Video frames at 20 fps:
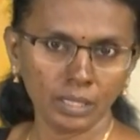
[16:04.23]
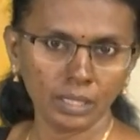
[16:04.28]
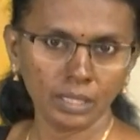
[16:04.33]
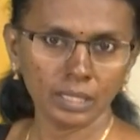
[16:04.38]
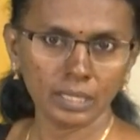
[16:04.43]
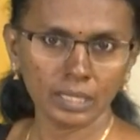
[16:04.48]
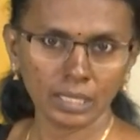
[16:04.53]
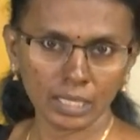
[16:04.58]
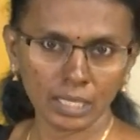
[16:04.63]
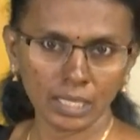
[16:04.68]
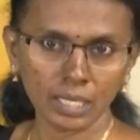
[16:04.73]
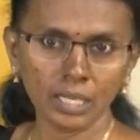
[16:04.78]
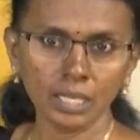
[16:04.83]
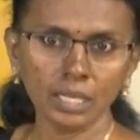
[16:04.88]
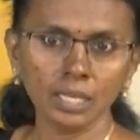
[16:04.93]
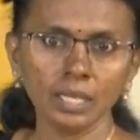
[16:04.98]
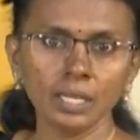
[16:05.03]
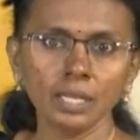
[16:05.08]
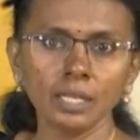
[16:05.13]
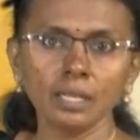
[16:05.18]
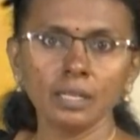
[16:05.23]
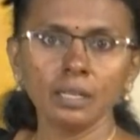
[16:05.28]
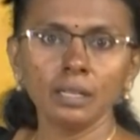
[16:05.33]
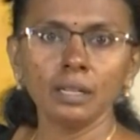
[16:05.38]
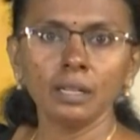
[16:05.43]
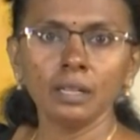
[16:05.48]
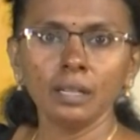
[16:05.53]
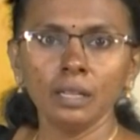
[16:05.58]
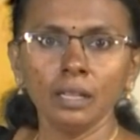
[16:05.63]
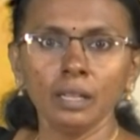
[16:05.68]
See,
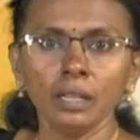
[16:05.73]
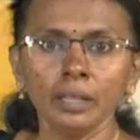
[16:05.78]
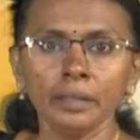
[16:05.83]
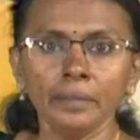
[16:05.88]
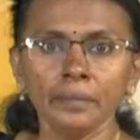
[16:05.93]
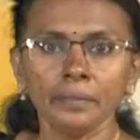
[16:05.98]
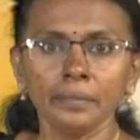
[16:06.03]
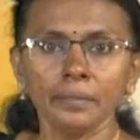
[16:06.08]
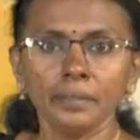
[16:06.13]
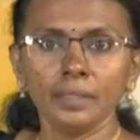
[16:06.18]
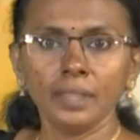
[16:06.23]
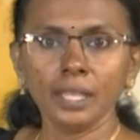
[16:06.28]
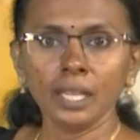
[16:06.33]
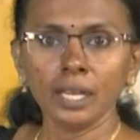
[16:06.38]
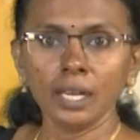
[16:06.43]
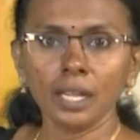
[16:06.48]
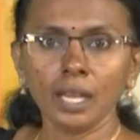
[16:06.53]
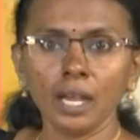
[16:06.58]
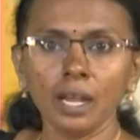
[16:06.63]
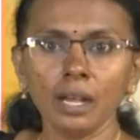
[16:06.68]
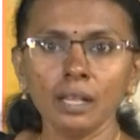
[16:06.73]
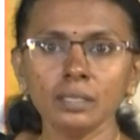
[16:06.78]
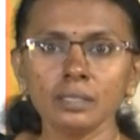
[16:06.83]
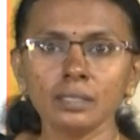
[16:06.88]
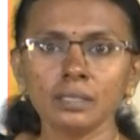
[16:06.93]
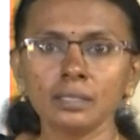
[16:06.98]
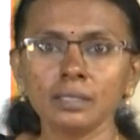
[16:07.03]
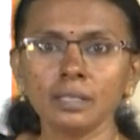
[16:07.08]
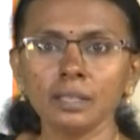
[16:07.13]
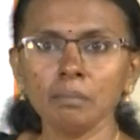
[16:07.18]
there are
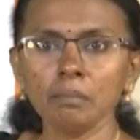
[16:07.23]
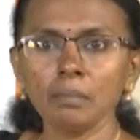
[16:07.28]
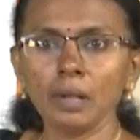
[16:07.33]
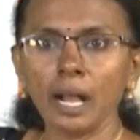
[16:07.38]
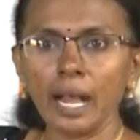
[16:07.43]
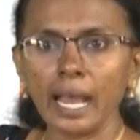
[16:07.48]
some